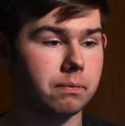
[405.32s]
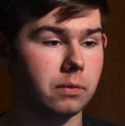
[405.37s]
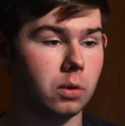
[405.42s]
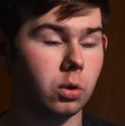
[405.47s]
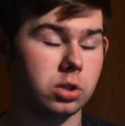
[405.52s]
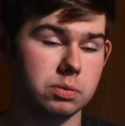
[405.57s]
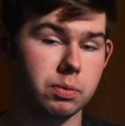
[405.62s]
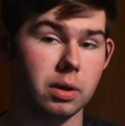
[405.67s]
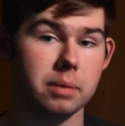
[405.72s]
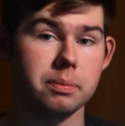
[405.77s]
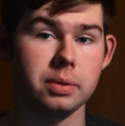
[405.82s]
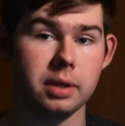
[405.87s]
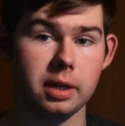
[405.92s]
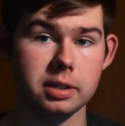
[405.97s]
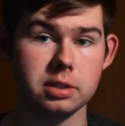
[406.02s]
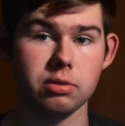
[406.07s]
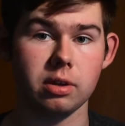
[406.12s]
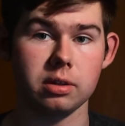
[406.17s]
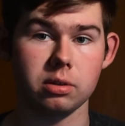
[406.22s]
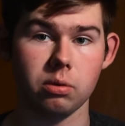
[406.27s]
or spread
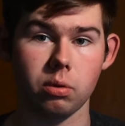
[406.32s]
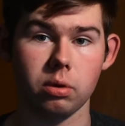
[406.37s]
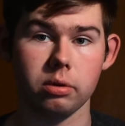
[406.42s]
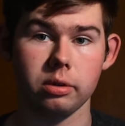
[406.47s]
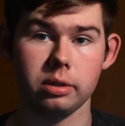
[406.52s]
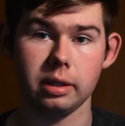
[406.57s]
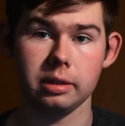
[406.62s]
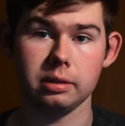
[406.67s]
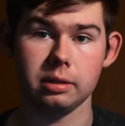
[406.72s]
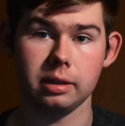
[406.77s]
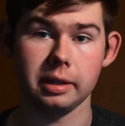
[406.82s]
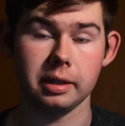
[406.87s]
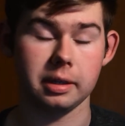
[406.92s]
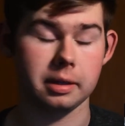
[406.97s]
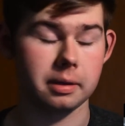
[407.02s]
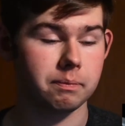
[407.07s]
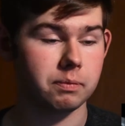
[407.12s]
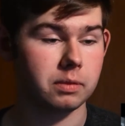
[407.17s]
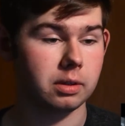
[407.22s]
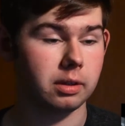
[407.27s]
peace around the world. Like
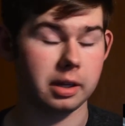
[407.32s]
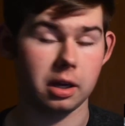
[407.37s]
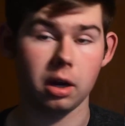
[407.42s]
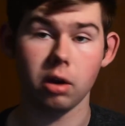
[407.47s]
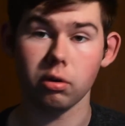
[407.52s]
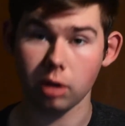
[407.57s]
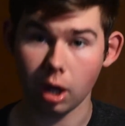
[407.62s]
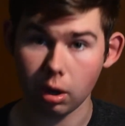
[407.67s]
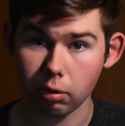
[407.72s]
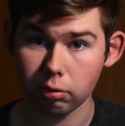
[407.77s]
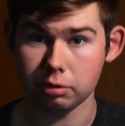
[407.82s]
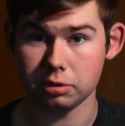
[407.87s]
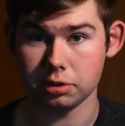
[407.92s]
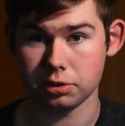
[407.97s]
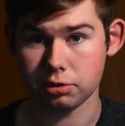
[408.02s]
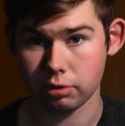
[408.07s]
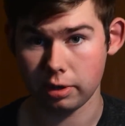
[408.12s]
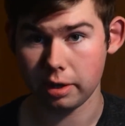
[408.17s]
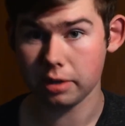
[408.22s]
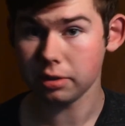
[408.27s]
all
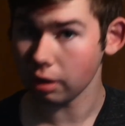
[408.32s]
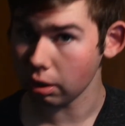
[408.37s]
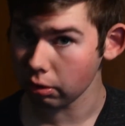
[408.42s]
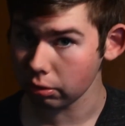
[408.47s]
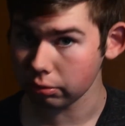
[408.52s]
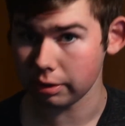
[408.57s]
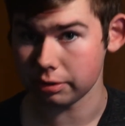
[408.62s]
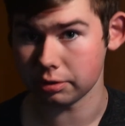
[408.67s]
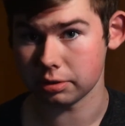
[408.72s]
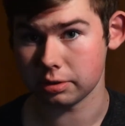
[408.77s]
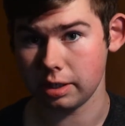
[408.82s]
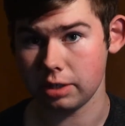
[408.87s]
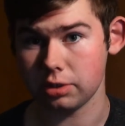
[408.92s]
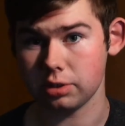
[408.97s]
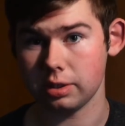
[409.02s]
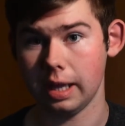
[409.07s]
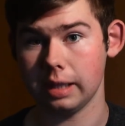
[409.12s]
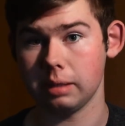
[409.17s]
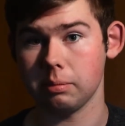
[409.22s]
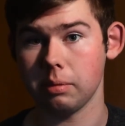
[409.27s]
religions
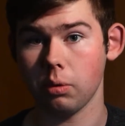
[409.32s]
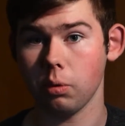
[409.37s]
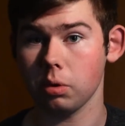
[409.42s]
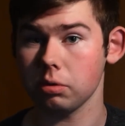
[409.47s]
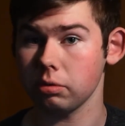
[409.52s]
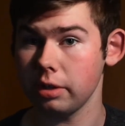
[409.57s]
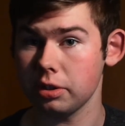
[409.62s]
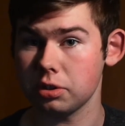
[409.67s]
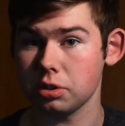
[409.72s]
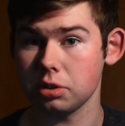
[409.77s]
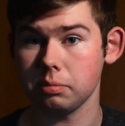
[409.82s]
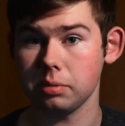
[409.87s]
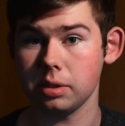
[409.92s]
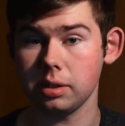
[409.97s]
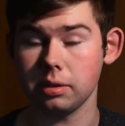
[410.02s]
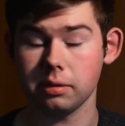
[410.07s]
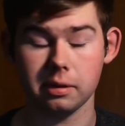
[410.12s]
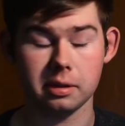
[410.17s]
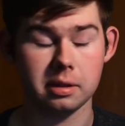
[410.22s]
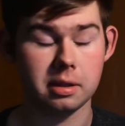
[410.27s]
teach that. No matter what religion you
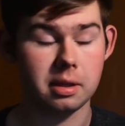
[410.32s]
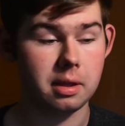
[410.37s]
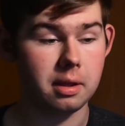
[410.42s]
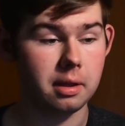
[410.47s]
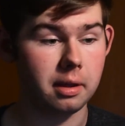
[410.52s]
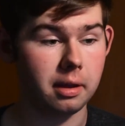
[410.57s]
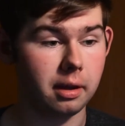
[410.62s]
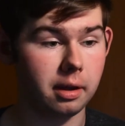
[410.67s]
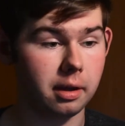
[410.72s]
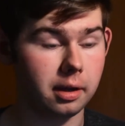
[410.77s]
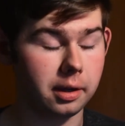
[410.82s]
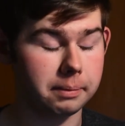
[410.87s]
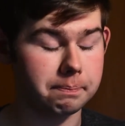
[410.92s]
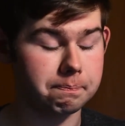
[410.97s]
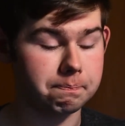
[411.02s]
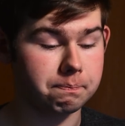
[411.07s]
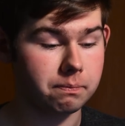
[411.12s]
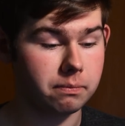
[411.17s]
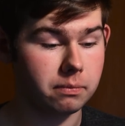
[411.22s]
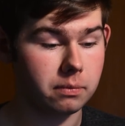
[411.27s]
believe
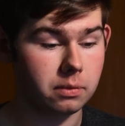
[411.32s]
in.